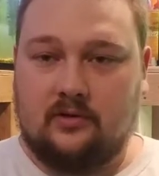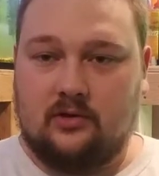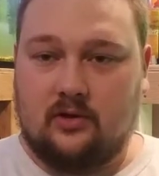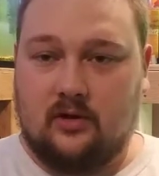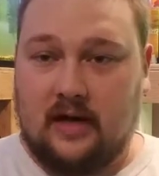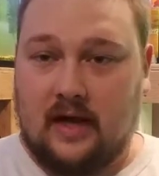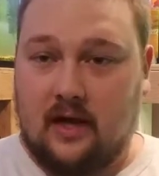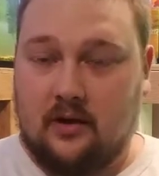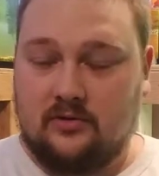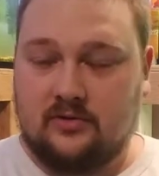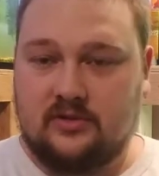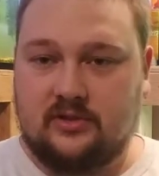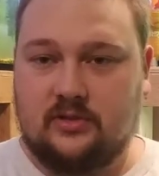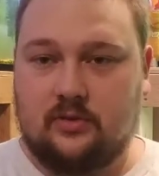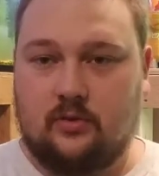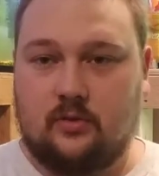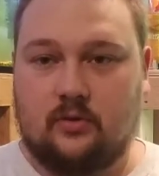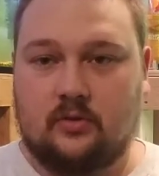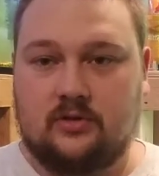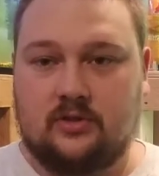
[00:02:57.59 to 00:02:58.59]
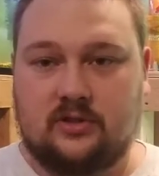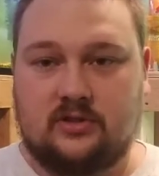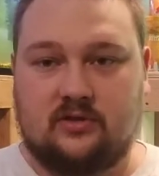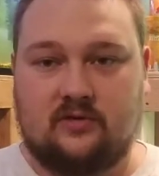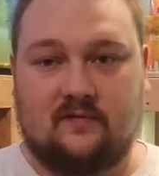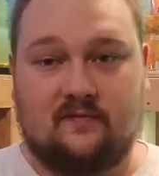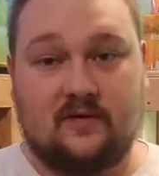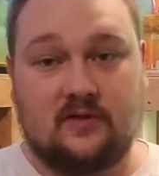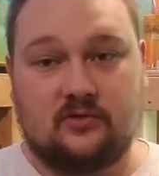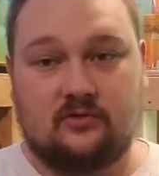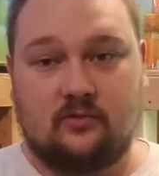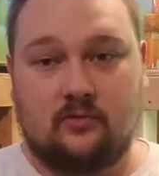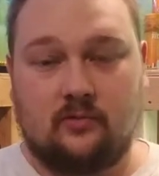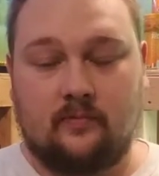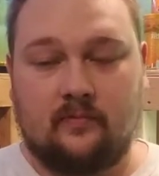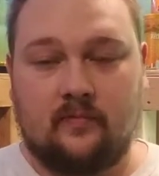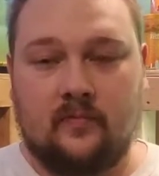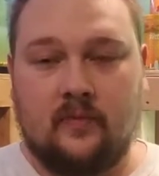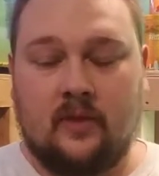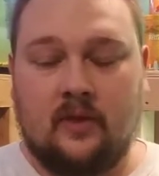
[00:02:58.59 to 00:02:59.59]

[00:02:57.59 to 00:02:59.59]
your house or just your fish room